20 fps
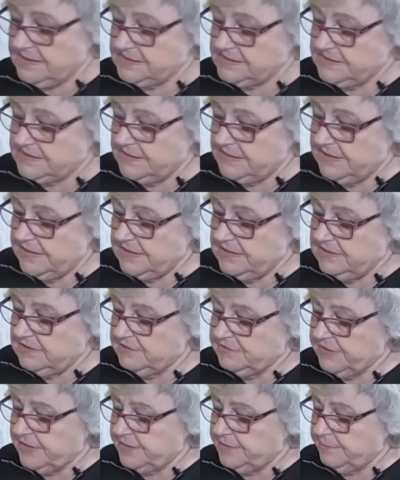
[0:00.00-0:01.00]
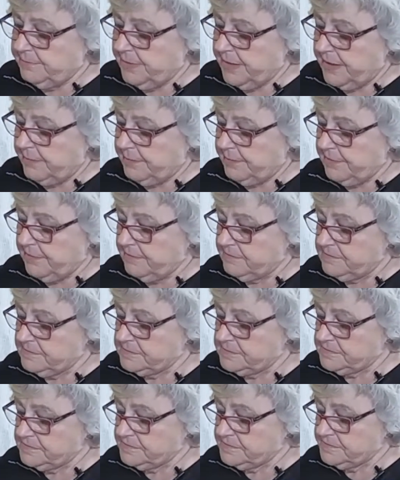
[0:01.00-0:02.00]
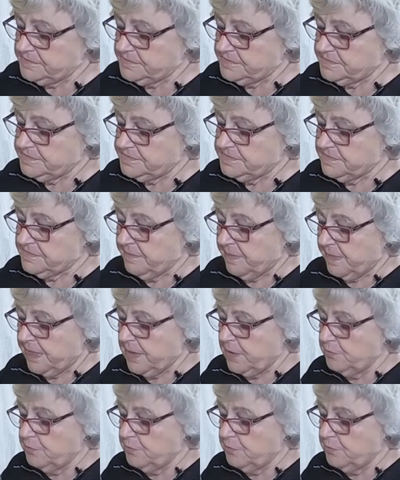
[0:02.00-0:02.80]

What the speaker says: a little ground pepper. No